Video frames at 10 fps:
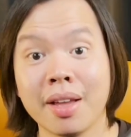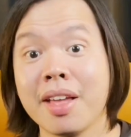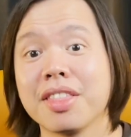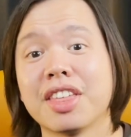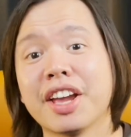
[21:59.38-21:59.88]

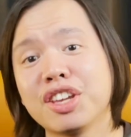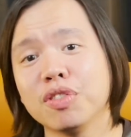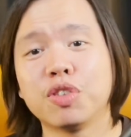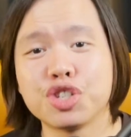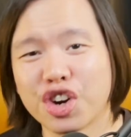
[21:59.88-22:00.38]
Thank you
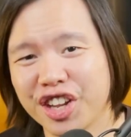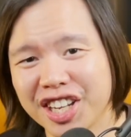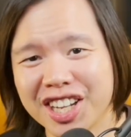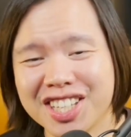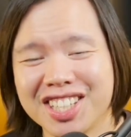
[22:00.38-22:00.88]
for
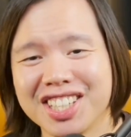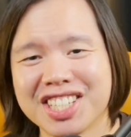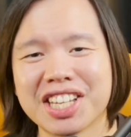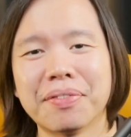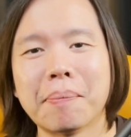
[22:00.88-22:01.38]
joining us in the
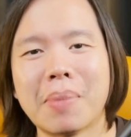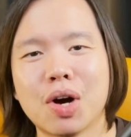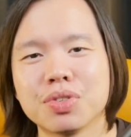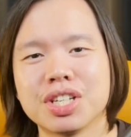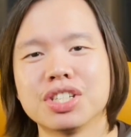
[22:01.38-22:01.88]
7
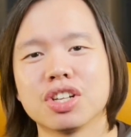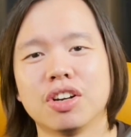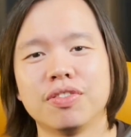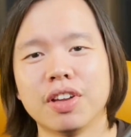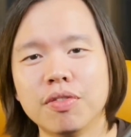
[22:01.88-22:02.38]
Mountains
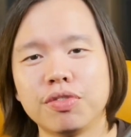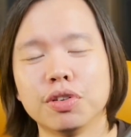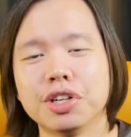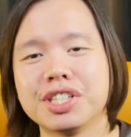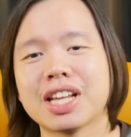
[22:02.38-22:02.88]
of
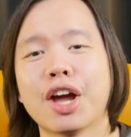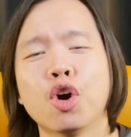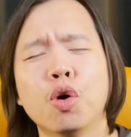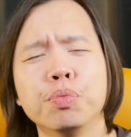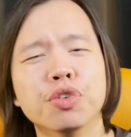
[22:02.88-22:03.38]
Influence. I
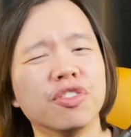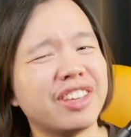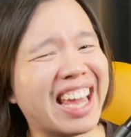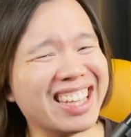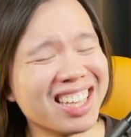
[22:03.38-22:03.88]
hope you've
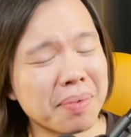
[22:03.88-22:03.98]
gained a